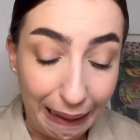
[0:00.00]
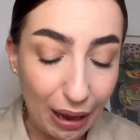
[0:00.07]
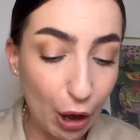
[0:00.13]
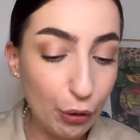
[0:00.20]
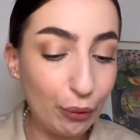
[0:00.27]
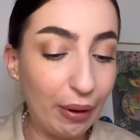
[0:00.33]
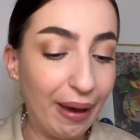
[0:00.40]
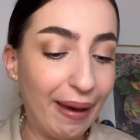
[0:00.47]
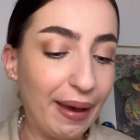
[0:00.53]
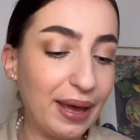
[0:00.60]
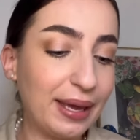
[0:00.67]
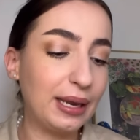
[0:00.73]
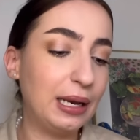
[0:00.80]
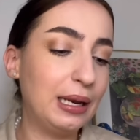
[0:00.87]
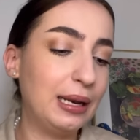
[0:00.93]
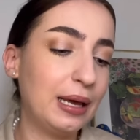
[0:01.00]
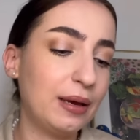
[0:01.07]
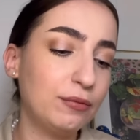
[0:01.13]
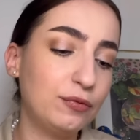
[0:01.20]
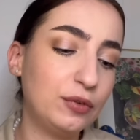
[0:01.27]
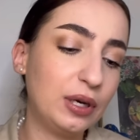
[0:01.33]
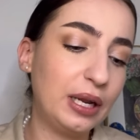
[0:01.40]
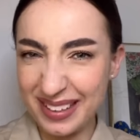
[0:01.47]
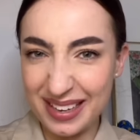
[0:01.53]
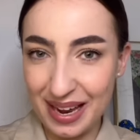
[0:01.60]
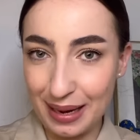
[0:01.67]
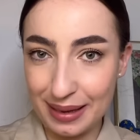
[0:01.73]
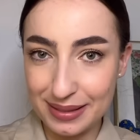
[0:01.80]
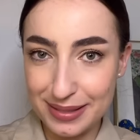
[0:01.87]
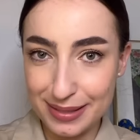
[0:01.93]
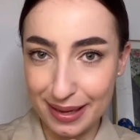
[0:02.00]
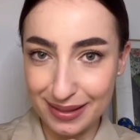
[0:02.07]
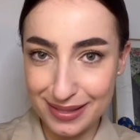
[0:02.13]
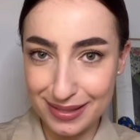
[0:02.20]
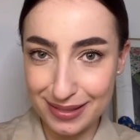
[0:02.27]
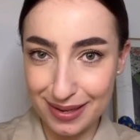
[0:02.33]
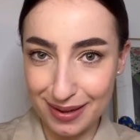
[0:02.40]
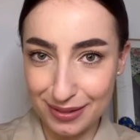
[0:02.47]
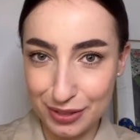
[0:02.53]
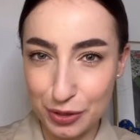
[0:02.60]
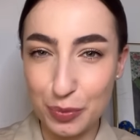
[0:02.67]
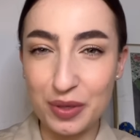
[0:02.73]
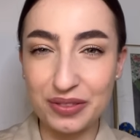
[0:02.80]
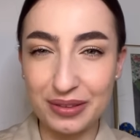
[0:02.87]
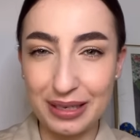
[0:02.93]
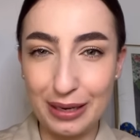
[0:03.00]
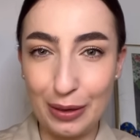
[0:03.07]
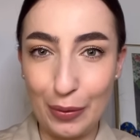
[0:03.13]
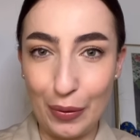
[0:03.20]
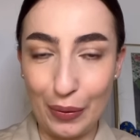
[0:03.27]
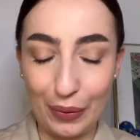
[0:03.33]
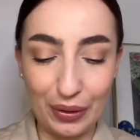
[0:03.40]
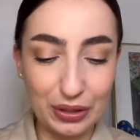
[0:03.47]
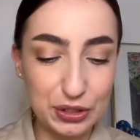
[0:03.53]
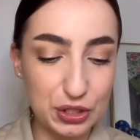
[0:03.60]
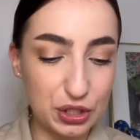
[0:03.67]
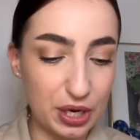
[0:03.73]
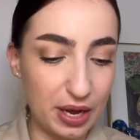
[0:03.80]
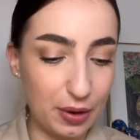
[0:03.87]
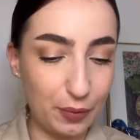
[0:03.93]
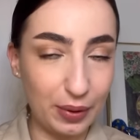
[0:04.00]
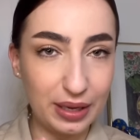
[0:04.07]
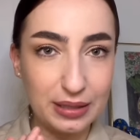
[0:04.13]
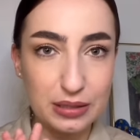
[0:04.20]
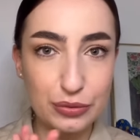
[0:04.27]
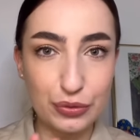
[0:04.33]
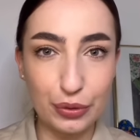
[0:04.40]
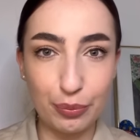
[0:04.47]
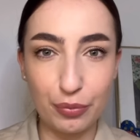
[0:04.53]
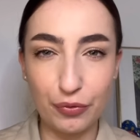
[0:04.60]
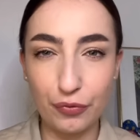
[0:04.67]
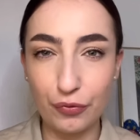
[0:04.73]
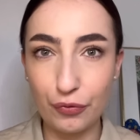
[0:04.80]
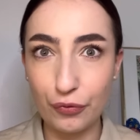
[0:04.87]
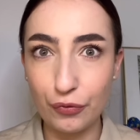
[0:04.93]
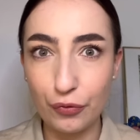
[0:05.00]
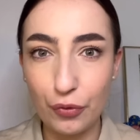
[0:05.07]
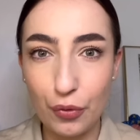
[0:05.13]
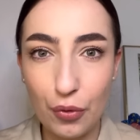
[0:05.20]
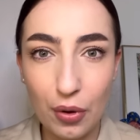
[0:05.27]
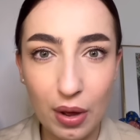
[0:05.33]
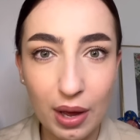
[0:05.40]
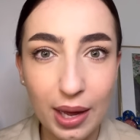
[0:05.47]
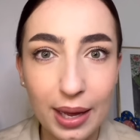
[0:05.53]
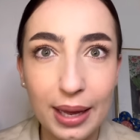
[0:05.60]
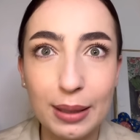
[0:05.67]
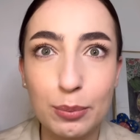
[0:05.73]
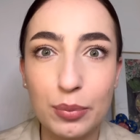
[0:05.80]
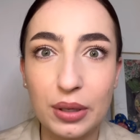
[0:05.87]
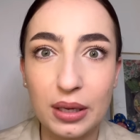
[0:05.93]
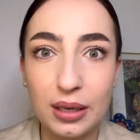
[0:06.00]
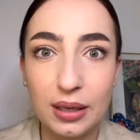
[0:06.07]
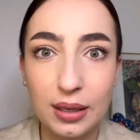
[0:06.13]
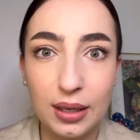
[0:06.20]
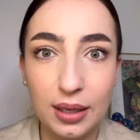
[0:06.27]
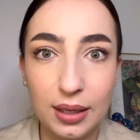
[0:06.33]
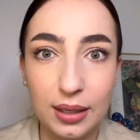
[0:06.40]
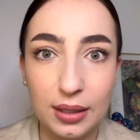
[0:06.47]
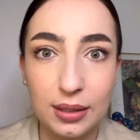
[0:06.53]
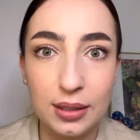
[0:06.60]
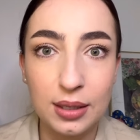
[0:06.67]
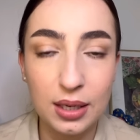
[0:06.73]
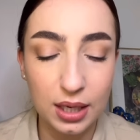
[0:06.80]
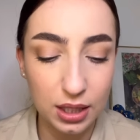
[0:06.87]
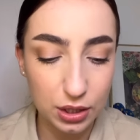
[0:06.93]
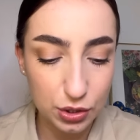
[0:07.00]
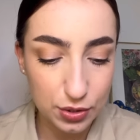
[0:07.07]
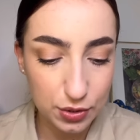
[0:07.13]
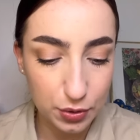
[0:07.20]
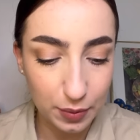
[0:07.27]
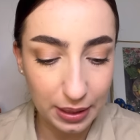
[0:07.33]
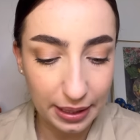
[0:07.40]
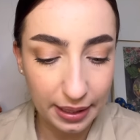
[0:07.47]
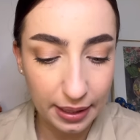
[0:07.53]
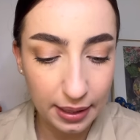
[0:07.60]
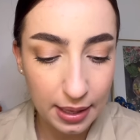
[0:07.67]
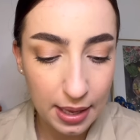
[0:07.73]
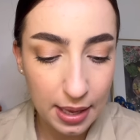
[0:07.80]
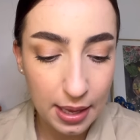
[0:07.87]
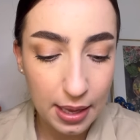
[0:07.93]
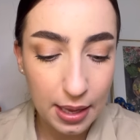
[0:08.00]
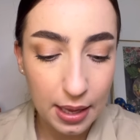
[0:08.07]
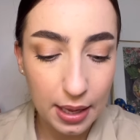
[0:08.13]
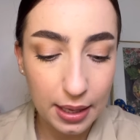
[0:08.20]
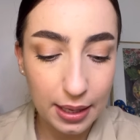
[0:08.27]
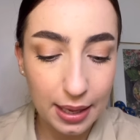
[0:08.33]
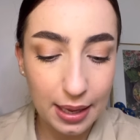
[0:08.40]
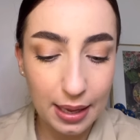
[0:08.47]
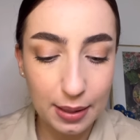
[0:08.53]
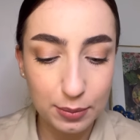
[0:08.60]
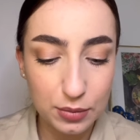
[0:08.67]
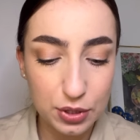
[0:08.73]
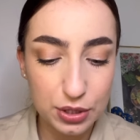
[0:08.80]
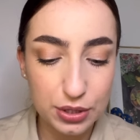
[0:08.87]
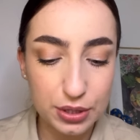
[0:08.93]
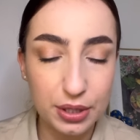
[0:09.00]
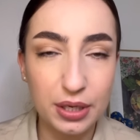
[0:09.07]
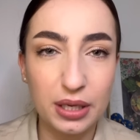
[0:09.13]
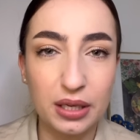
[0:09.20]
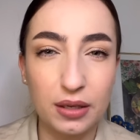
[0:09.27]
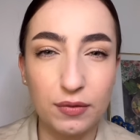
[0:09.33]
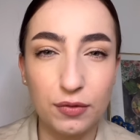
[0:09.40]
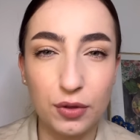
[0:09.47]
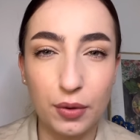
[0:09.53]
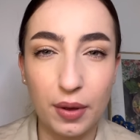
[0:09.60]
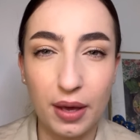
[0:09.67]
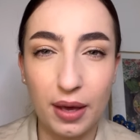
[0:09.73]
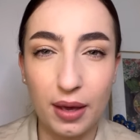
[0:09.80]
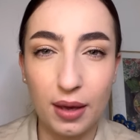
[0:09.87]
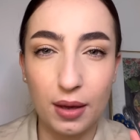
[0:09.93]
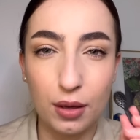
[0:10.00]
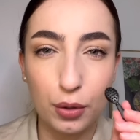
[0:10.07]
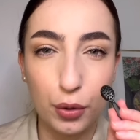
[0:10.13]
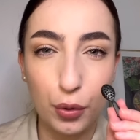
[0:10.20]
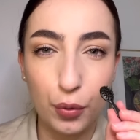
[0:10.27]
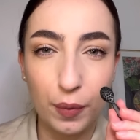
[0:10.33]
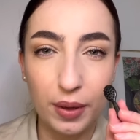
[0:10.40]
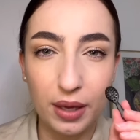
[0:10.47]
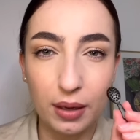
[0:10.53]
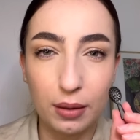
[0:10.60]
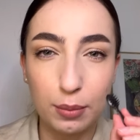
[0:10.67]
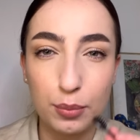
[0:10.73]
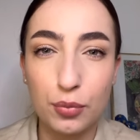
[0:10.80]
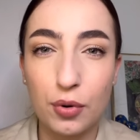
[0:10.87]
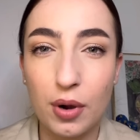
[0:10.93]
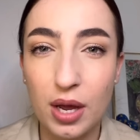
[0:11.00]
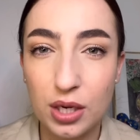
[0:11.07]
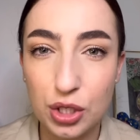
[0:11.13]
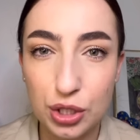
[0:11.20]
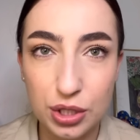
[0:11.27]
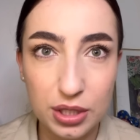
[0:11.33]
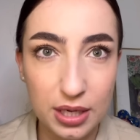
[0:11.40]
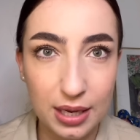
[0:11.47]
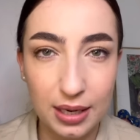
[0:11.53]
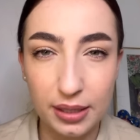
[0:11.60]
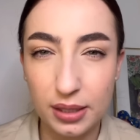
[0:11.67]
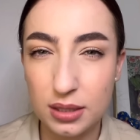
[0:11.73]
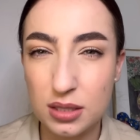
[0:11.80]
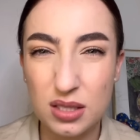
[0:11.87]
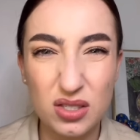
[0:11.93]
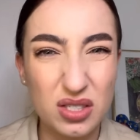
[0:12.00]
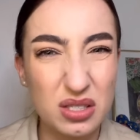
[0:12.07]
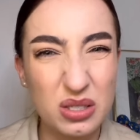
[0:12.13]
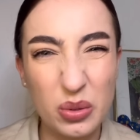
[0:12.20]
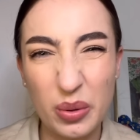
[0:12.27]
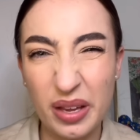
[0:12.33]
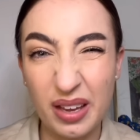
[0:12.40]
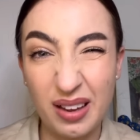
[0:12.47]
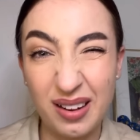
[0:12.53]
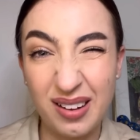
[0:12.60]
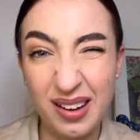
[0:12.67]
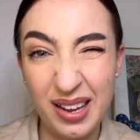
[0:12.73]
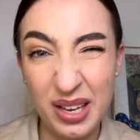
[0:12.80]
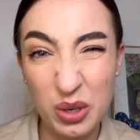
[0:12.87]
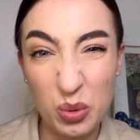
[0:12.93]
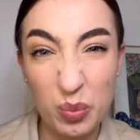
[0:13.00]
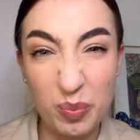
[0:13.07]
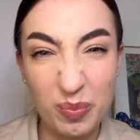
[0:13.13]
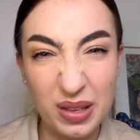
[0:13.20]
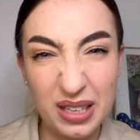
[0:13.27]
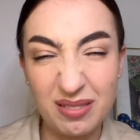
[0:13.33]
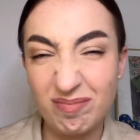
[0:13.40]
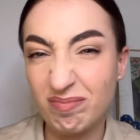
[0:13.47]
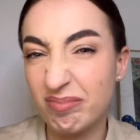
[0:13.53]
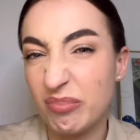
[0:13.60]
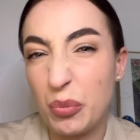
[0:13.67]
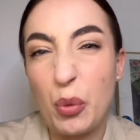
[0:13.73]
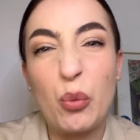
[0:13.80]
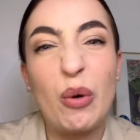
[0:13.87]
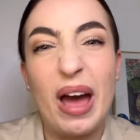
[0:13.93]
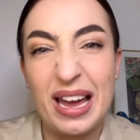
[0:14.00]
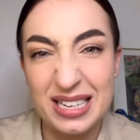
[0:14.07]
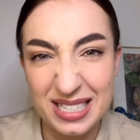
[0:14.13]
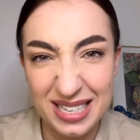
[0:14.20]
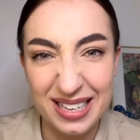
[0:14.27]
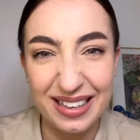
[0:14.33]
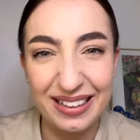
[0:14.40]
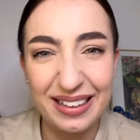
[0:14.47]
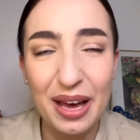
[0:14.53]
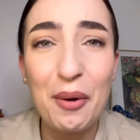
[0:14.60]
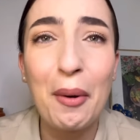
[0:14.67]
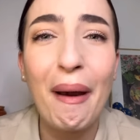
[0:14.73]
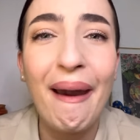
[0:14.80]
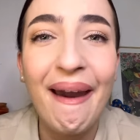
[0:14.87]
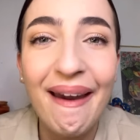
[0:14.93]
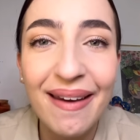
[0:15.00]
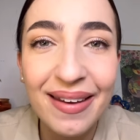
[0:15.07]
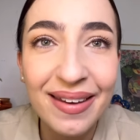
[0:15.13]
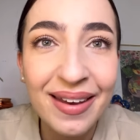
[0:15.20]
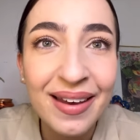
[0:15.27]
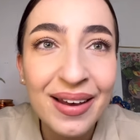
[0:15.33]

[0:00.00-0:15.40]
Okay, lovely. Now let's get started with the look, shall we? So before I begin, actually, I am just gonna give your hair a quick brush, darling. It's just looking a little bit ratty, okay?